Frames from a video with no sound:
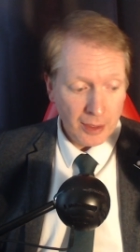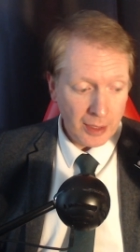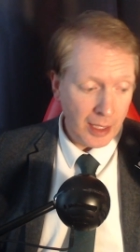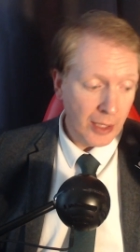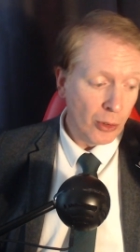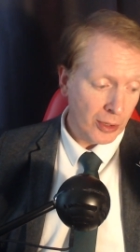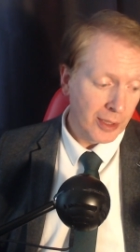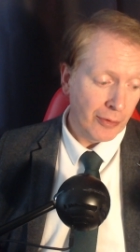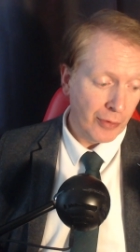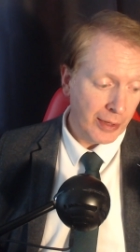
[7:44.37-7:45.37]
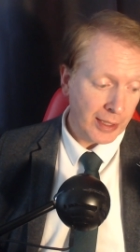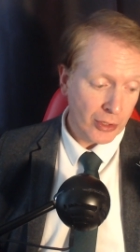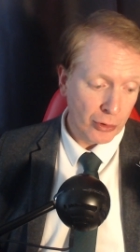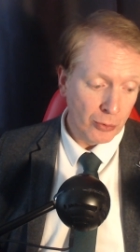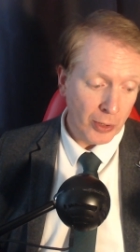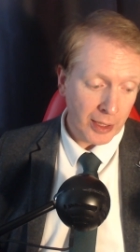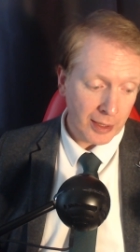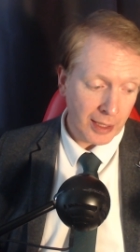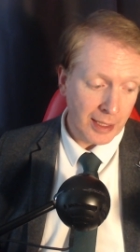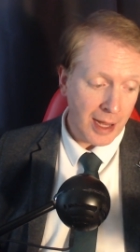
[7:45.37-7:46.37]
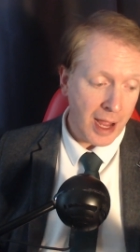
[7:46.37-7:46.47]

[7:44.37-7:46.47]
in order for this to work in